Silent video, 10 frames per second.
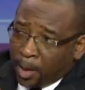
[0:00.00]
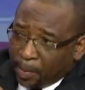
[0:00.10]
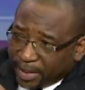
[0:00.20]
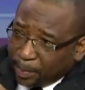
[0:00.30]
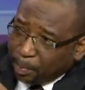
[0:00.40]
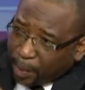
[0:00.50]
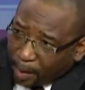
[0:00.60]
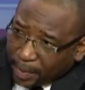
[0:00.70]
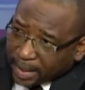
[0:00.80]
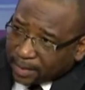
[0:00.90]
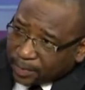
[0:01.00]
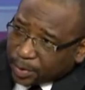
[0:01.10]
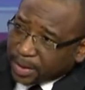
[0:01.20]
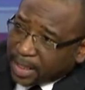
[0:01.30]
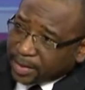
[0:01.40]
But the public of
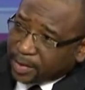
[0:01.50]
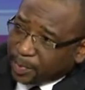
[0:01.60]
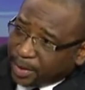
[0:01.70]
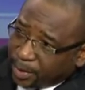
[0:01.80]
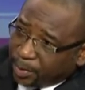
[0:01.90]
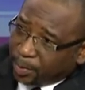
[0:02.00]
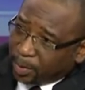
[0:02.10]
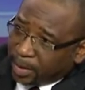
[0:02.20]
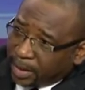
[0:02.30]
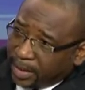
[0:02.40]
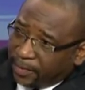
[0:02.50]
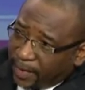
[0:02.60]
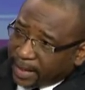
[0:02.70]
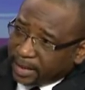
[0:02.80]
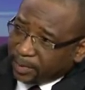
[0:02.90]
Trinidad and Tobago,
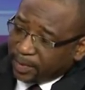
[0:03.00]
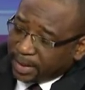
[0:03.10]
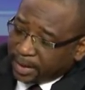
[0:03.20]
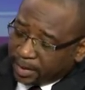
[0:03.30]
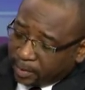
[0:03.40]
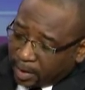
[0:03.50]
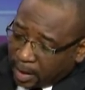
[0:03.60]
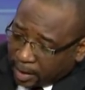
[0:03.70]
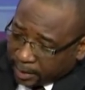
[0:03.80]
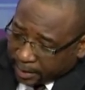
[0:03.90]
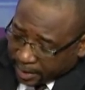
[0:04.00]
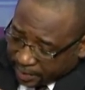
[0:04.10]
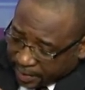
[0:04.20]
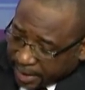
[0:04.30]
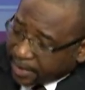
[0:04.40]
effectively, they're
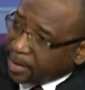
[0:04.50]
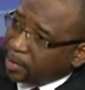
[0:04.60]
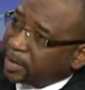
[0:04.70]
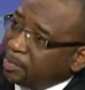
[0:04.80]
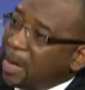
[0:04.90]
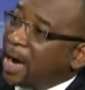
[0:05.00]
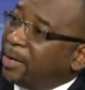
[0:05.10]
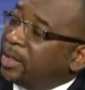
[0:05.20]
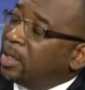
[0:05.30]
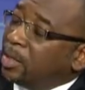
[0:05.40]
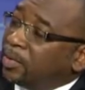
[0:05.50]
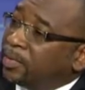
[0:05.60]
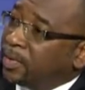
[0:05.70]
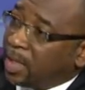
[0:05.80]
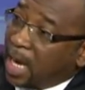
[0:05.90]
staring down the barrel of
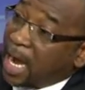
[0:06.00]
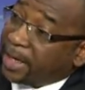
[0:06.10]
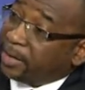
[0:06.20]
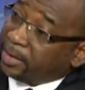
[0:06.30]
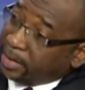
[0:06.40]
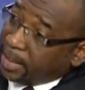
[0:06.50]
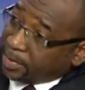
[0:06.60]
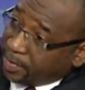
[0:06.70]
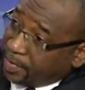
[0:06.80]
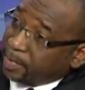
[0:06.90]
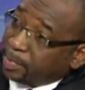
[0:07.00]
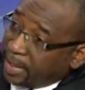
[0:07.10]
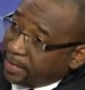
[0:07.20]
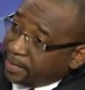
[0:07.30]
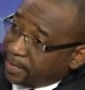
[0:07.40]
higher electricity
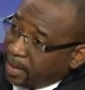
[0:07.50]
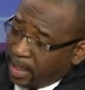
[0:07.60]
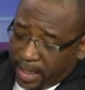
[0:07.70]
prices.